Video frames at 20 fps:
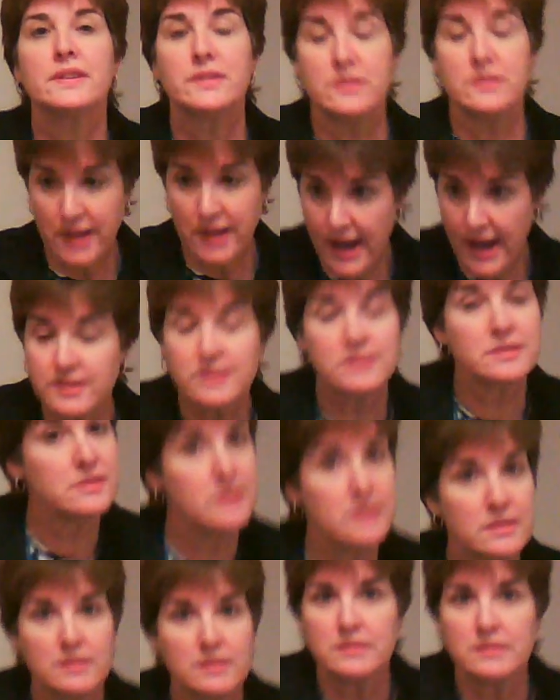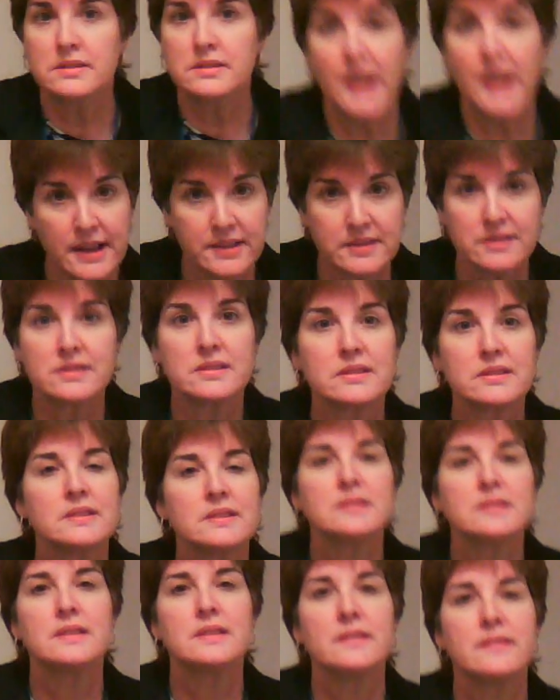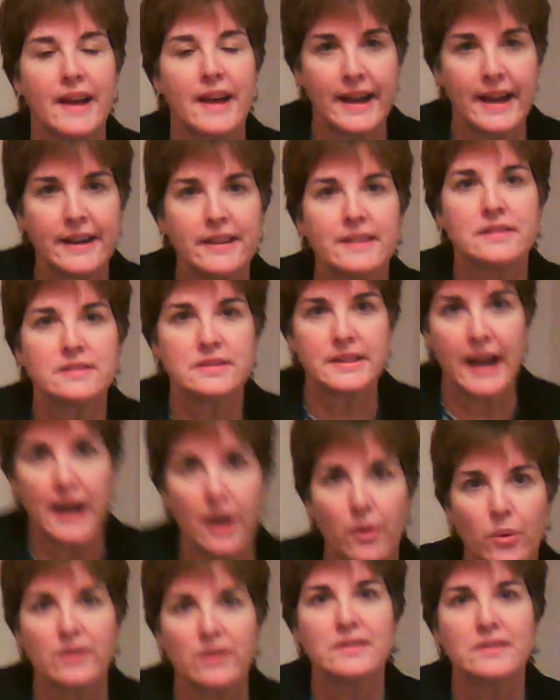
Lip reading: Yes, yes, that is our